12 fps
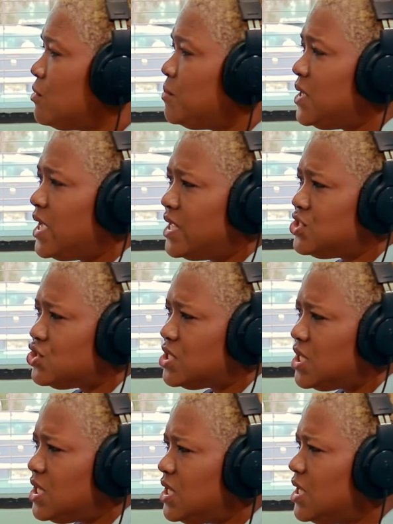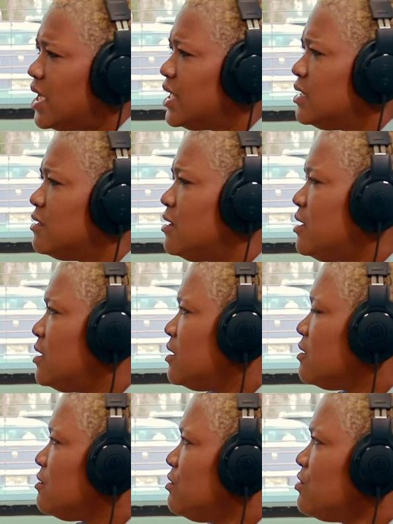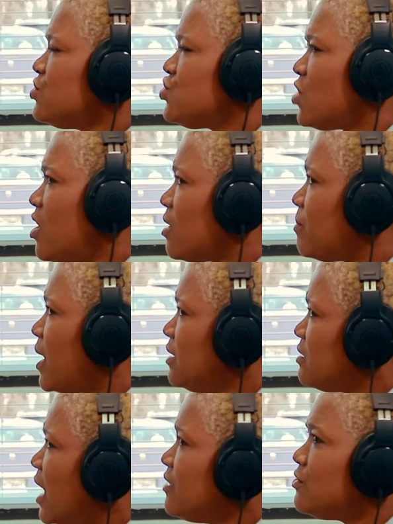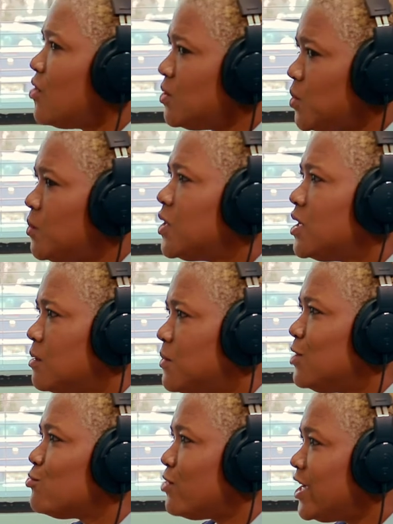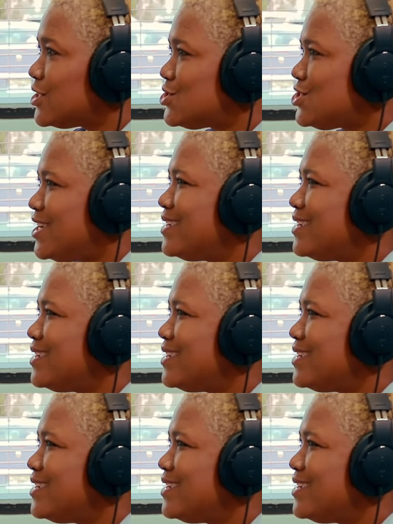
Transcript: a PhD and you're sharp. I, I thought we were going to be rich,